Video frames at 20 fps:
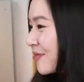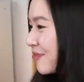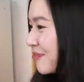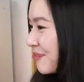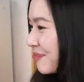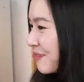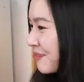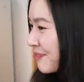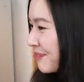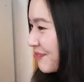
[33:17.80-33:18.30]

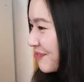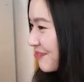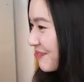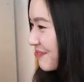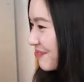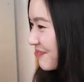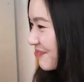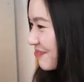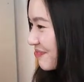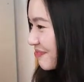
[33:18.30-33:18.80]
Mm-hmm.
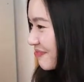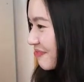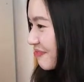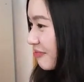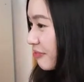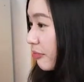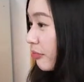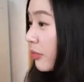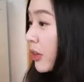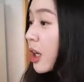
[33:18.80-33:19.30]

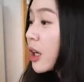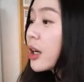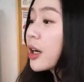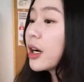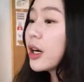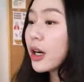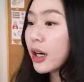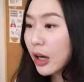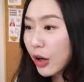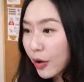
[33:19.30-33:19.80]

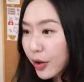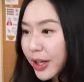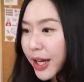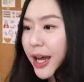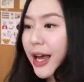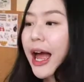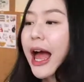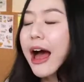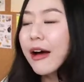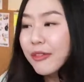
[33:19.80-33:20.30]

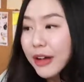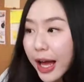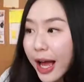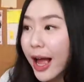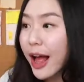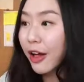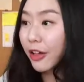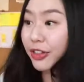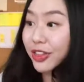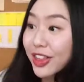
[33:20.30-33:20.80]
Okay. Have a
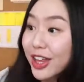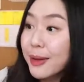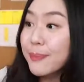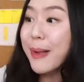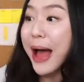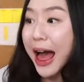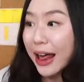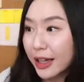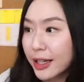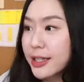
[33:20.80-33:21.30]
healthy
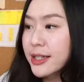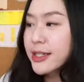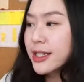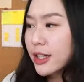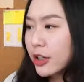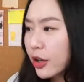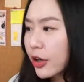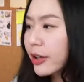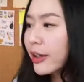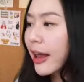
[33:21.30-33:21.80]
balance
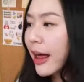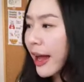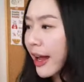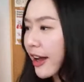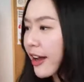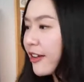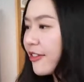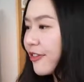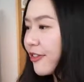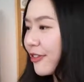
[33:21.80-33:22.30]
in your
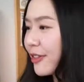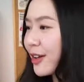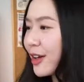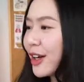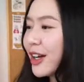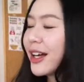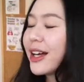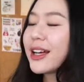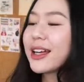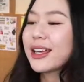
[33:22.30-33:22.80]
life.
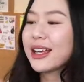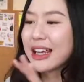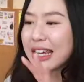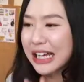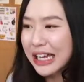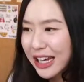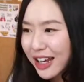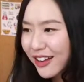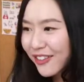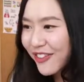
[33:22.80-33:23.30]

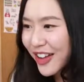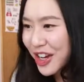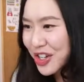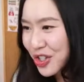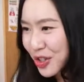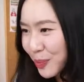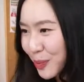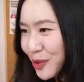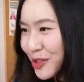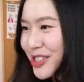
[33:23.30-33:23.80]
Eating
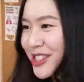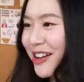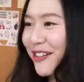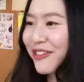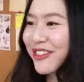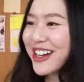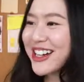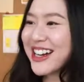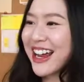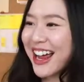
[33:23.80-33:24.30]
vegetables
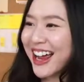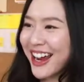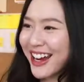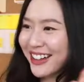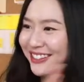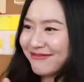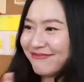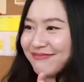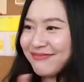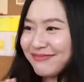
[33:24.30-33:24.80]
every day.